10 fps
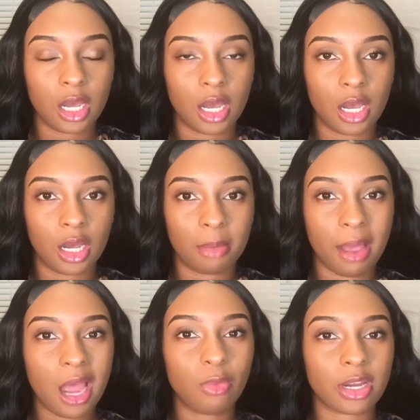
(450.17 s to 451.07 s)

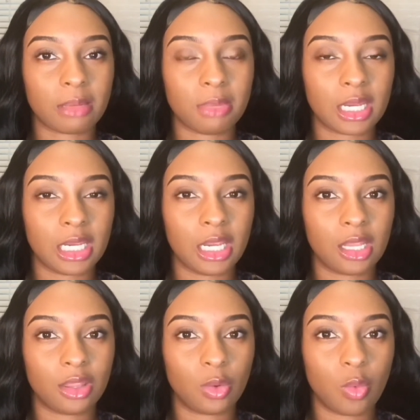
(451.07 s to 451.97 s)
I recommend
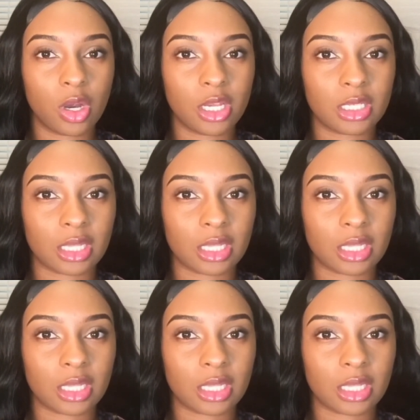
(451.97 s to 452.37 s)
getting the ones,